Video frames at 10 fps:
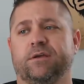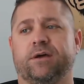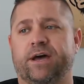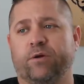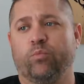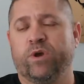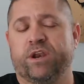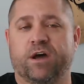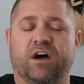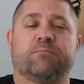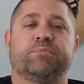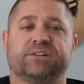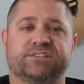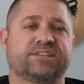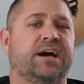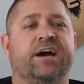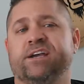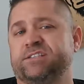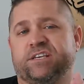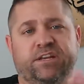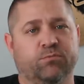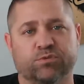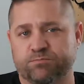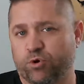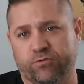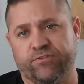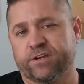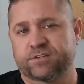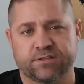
I went up in size and it was perfect.